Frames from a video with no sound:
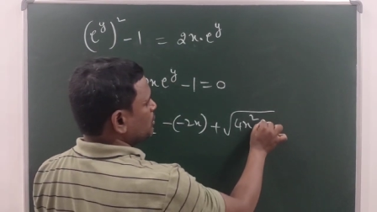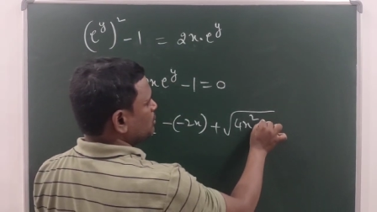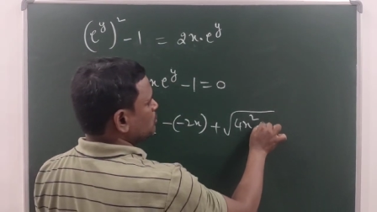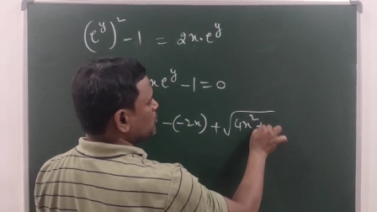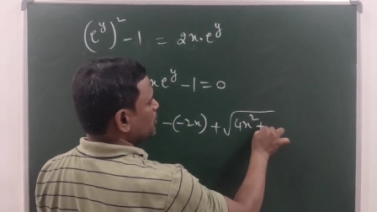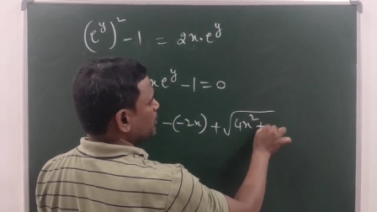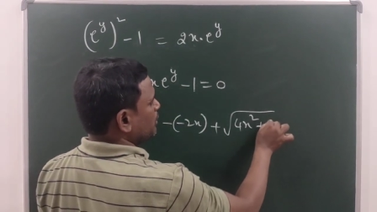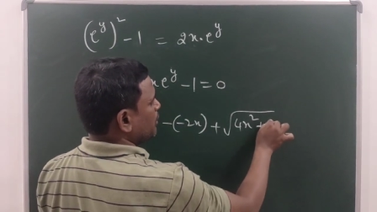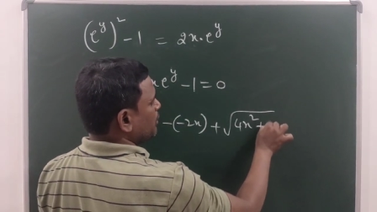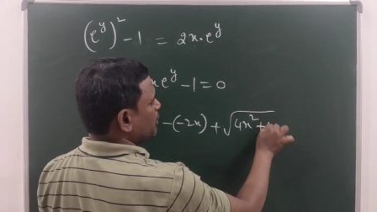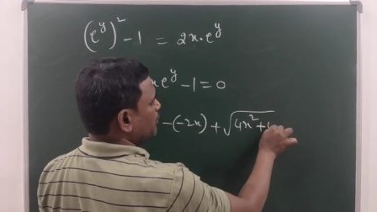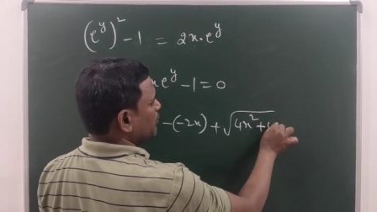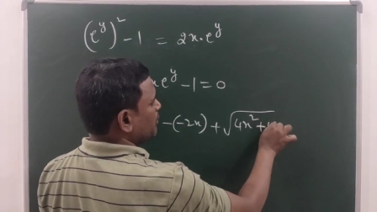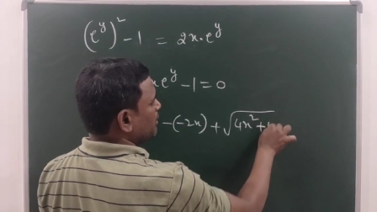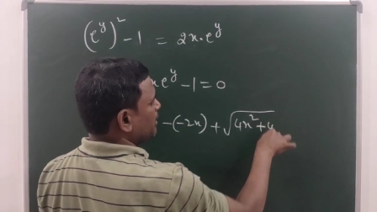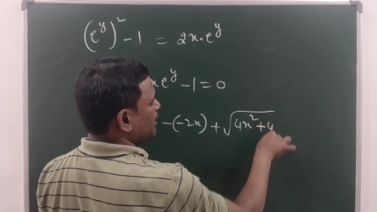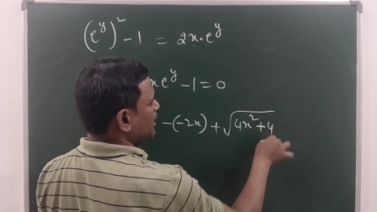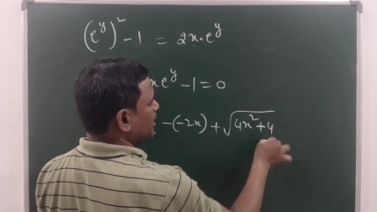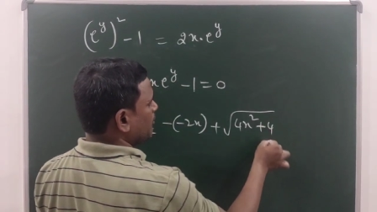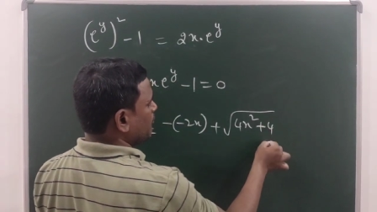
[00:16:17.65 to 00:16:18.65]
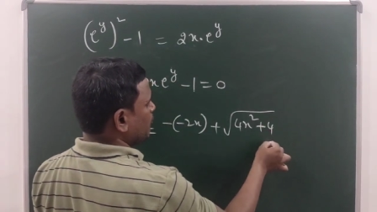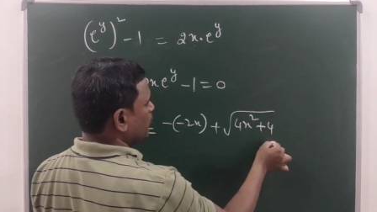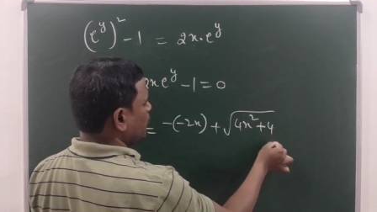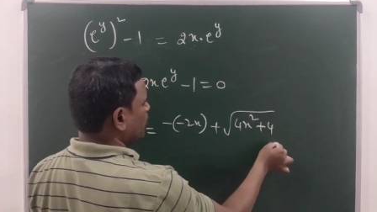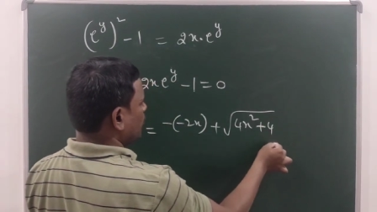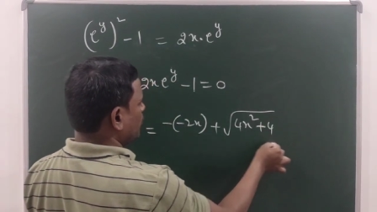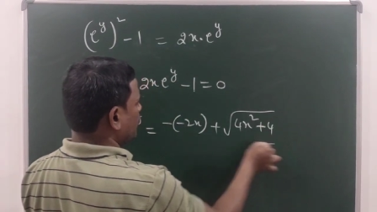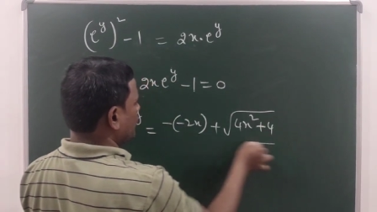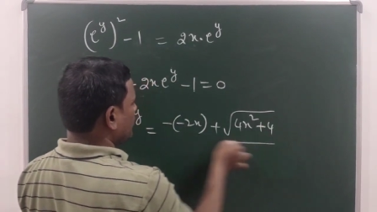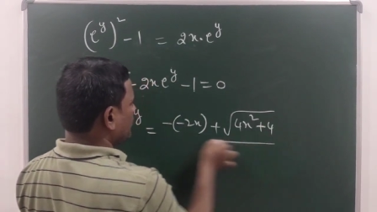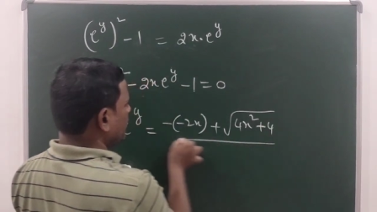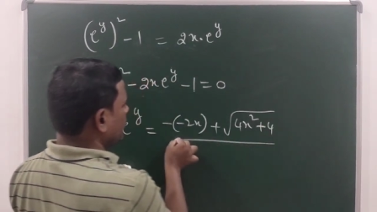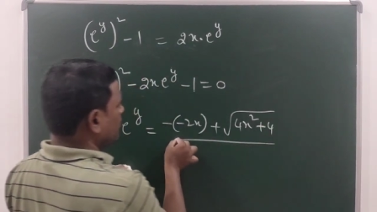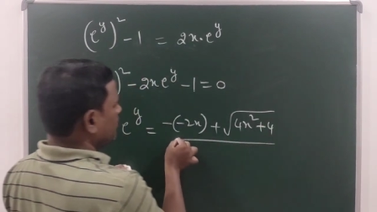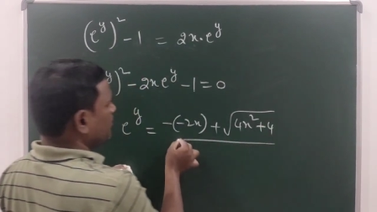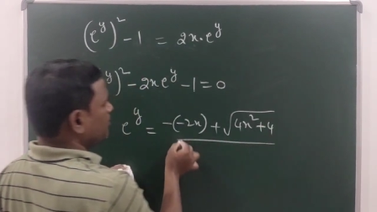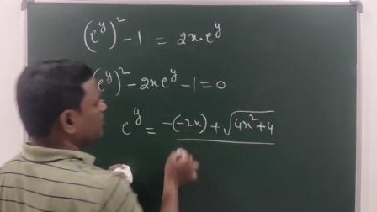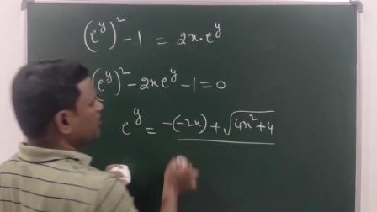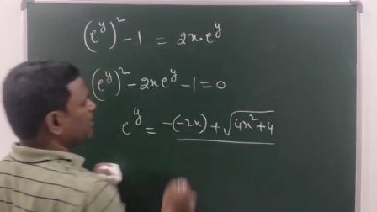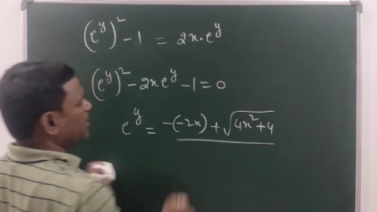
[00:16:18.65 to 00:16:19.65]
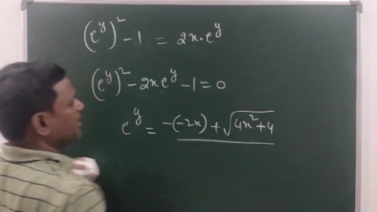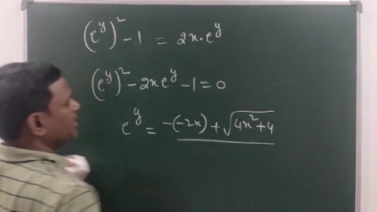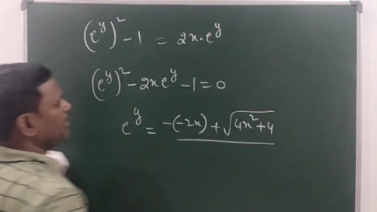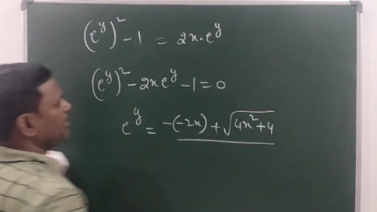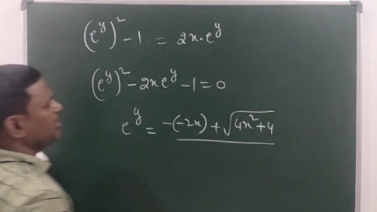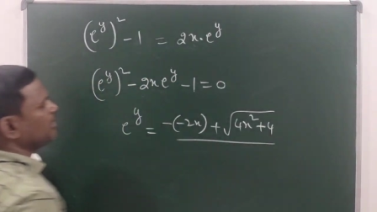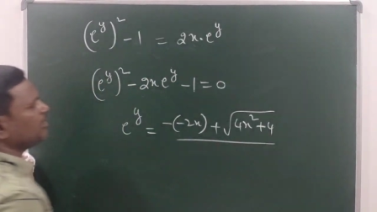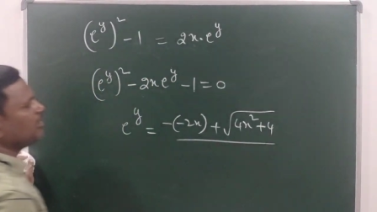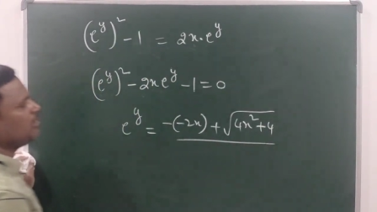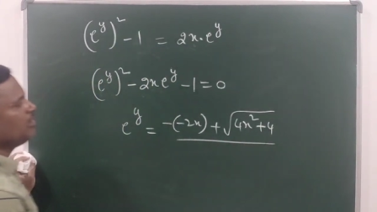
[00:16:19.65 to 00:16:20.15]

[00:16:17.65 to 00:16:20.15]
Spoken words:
So here you will get 4 by,